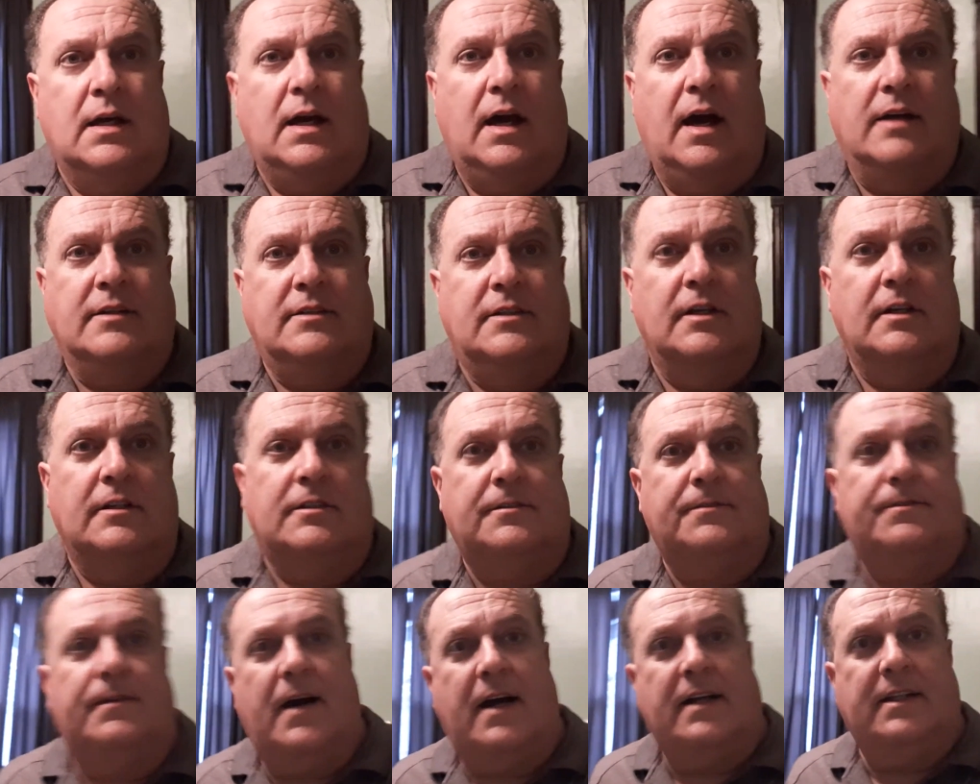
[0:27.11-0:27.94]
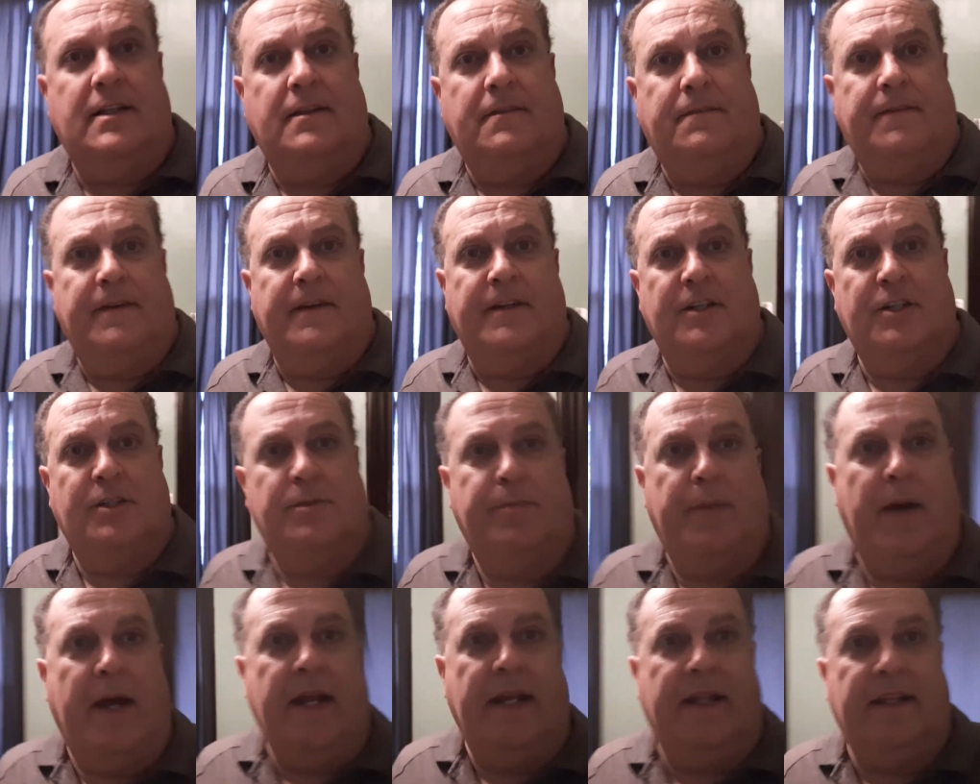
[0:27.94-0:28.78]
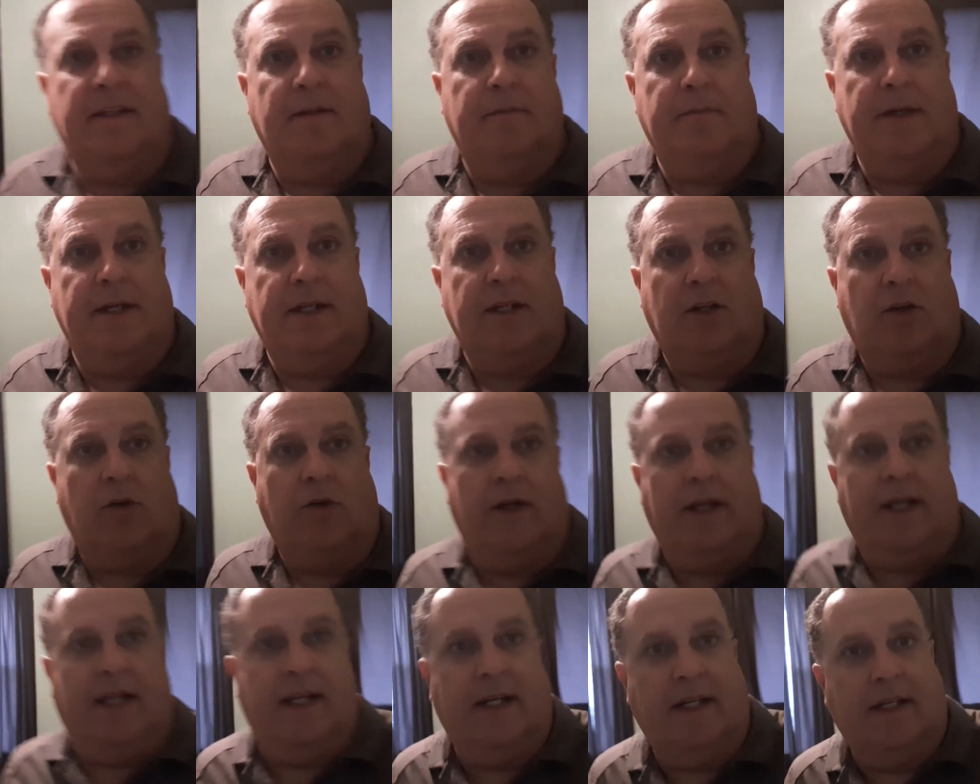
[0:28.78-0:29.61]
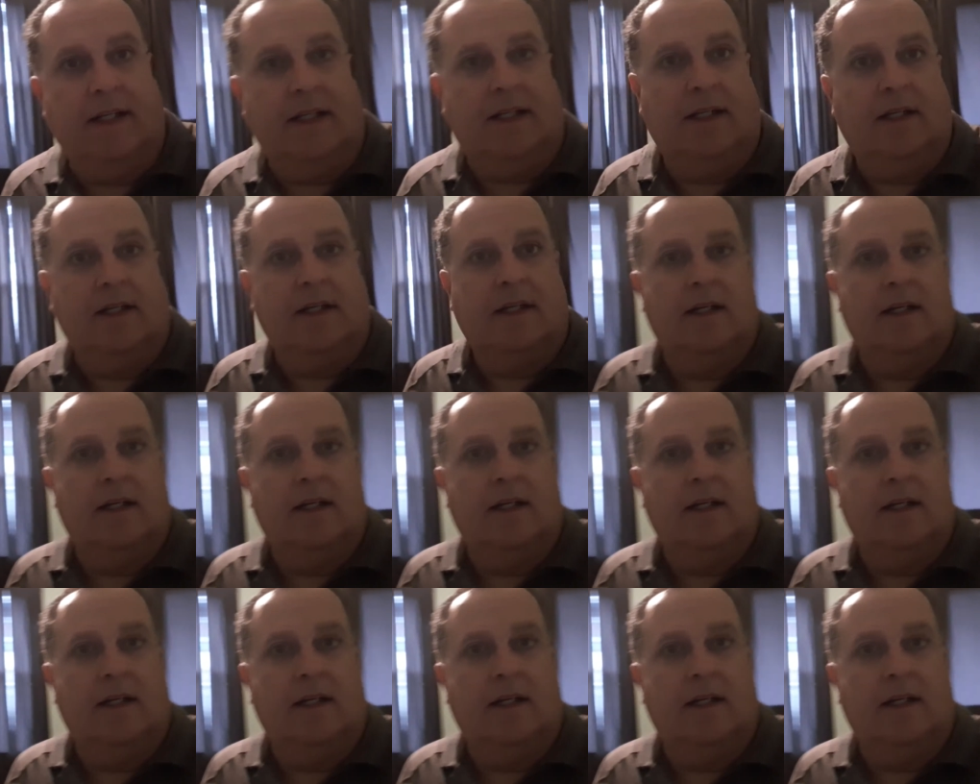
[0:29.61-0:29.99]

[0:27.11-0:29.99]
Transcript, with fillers: I just finally finished painting the mint green